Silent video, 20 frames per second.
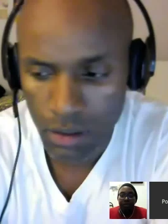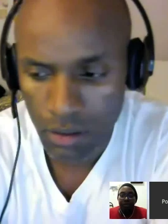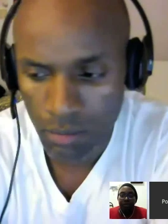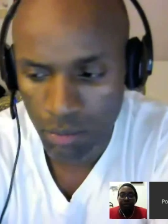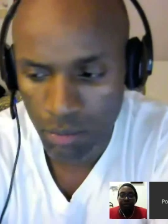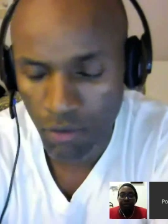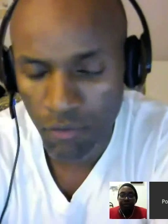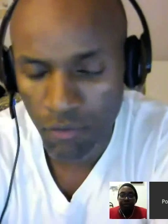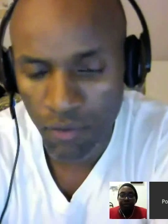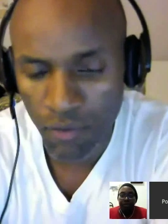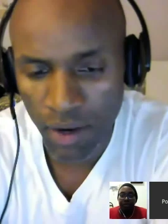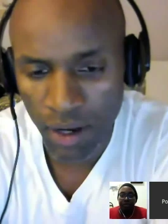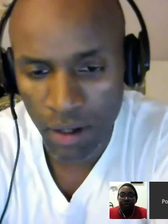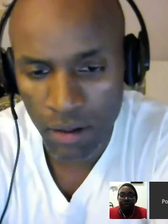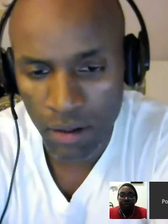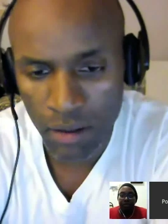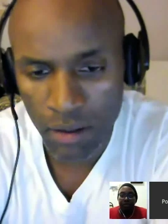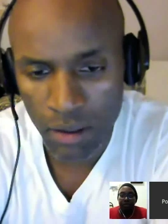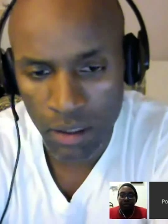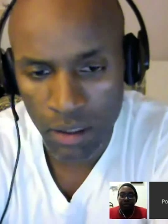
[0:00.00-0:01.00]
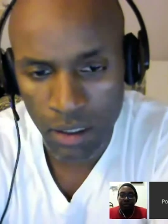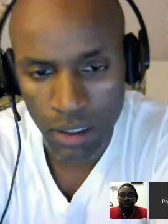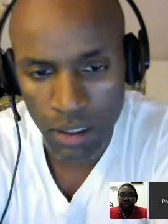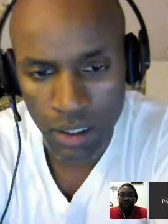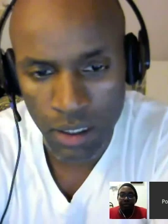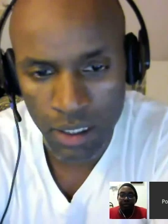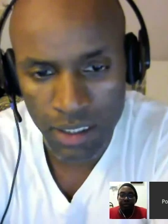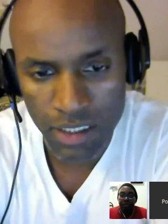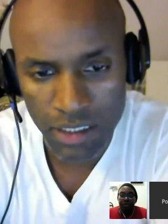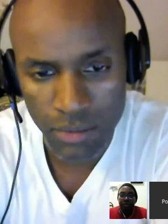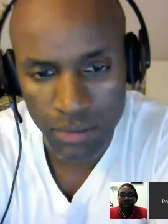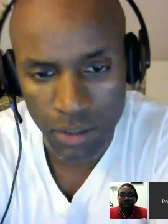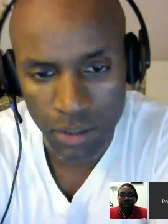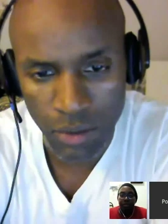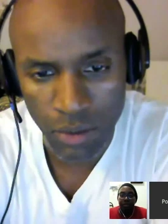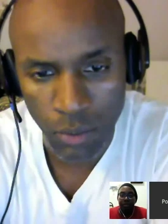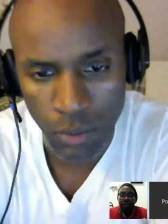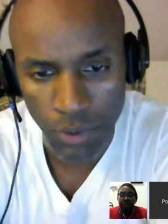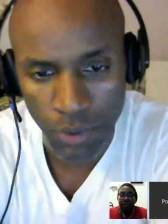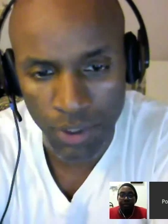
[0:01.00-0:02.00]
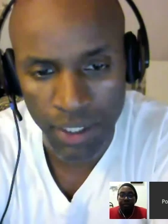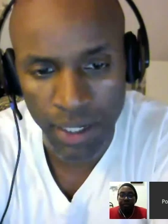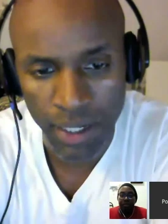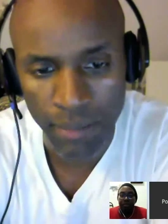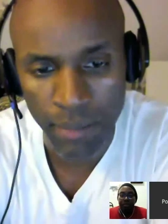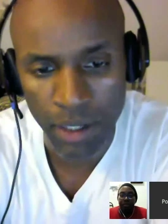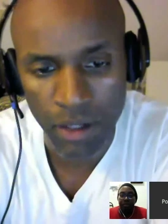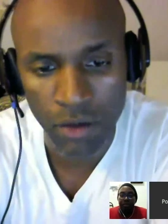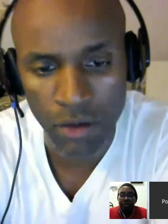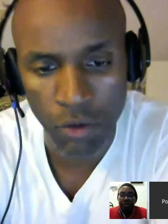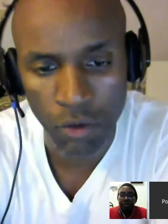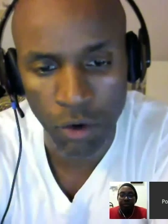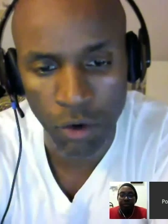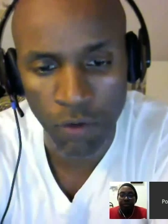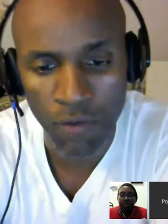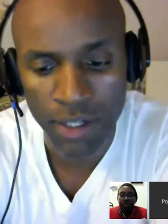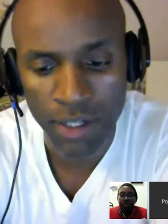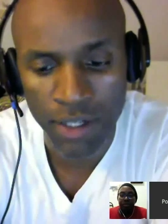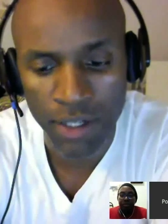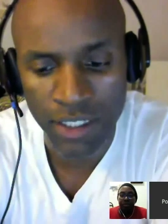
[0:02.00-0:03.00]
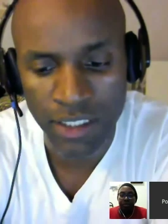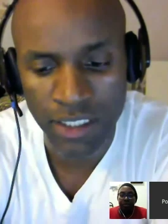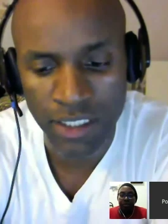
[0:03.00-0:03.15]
profile a customer, wouldn't that make you already